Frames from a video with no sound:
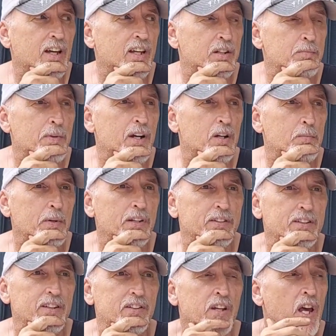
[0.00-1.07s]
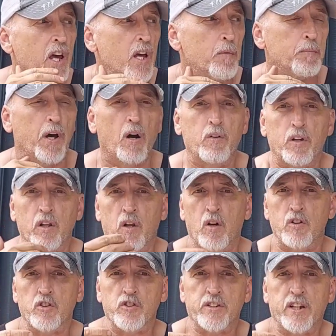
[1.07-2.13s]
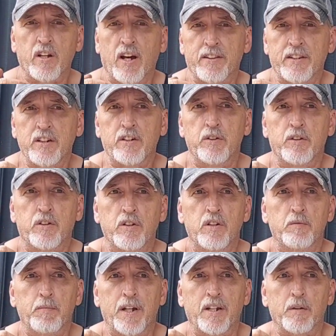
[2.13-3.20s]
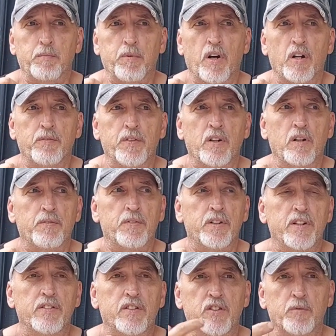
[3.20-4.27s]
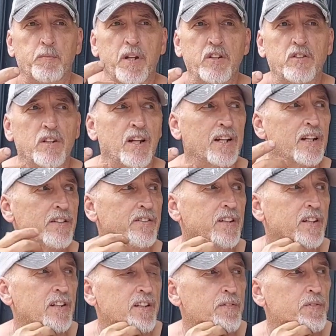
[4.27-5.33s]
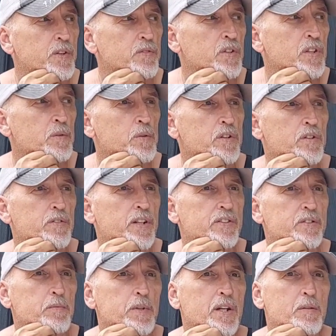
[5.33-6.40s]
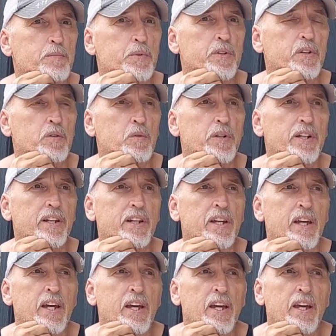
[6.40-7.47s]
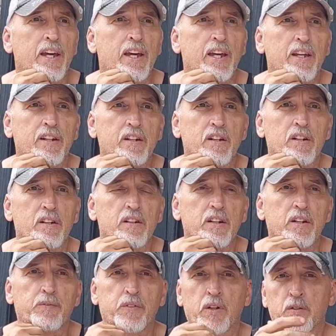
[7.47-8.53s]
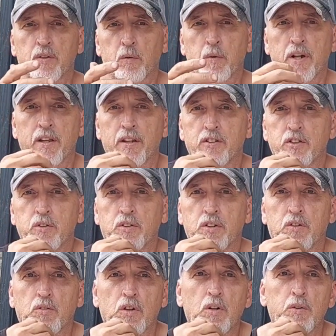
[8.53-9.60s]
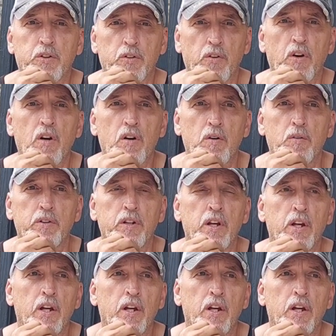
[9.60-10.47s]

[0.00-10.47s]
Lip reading: I admire about these. But on a larger scale, I think you could make a profit off of this, especially, like I said, if you really want to raise them out pretty quick, and if there's a way that you could grow your own